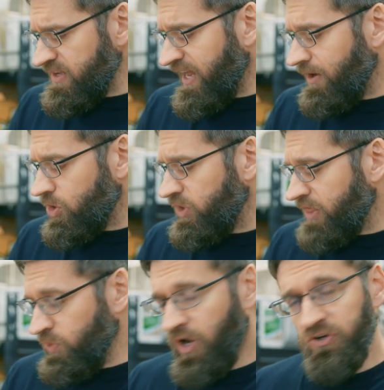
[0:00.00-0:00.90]
kind of go in a
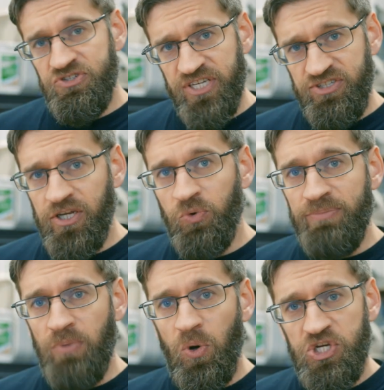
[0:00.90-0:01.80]
360-degree
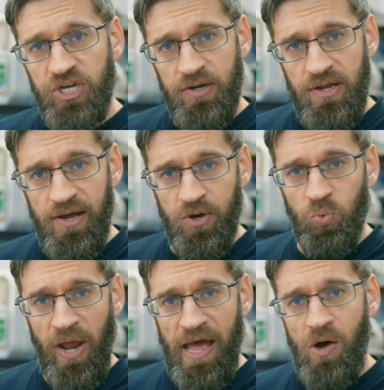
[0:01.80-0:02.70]
motion
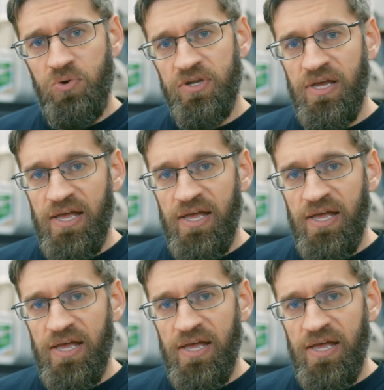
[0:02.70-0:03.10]
around